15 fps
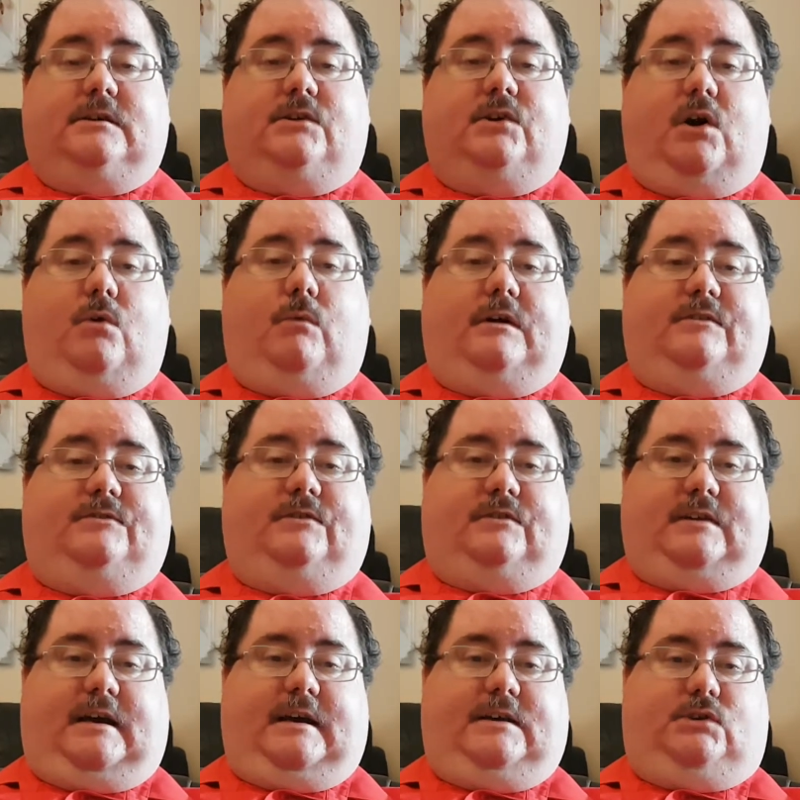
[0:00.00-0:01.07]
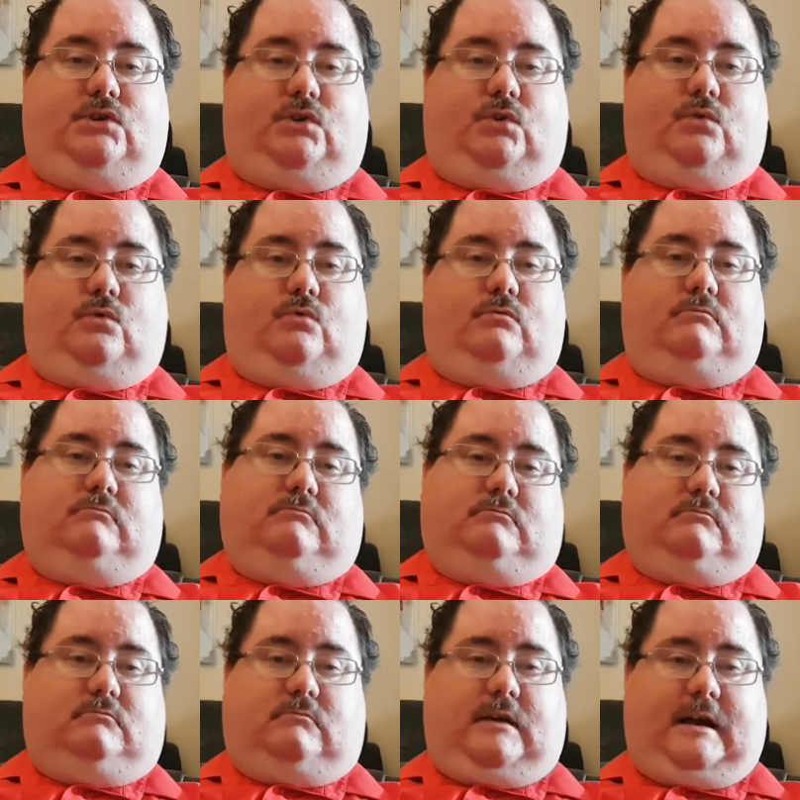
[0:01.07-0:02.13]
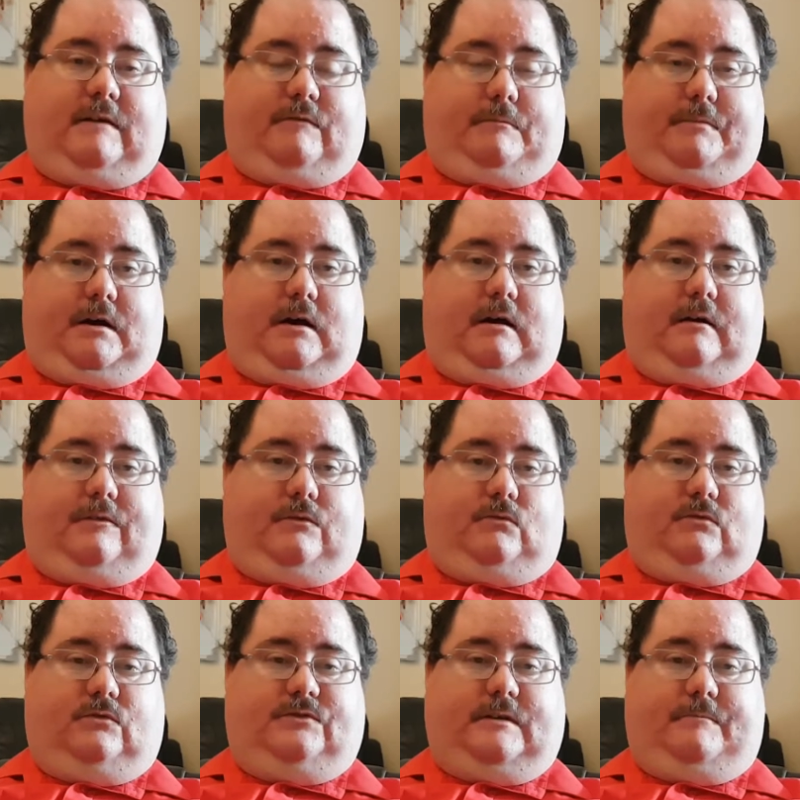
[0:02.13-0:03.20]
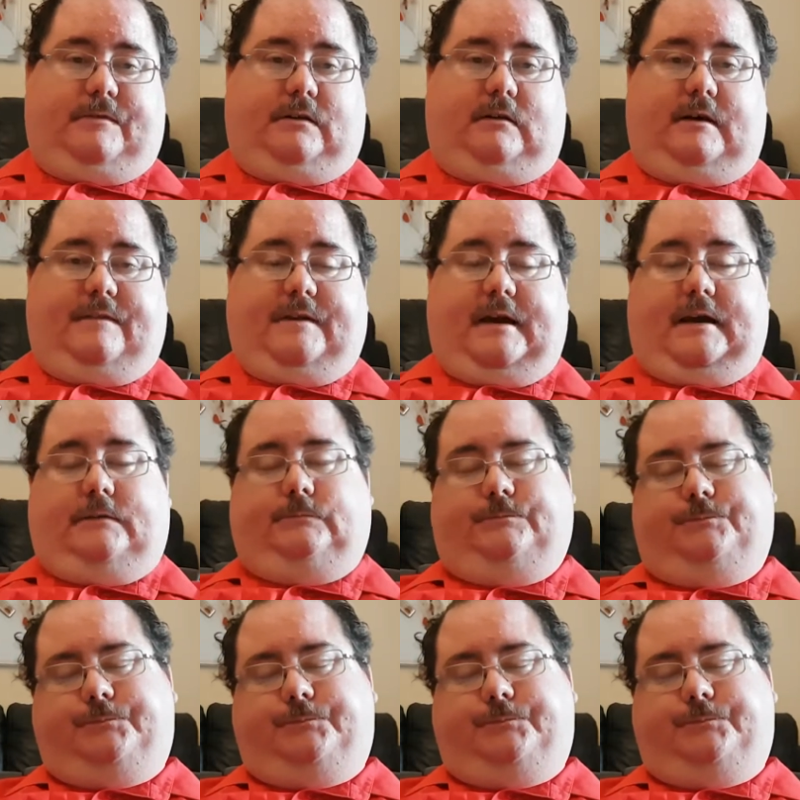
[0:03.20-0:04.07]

once a day to have a bath or something like that.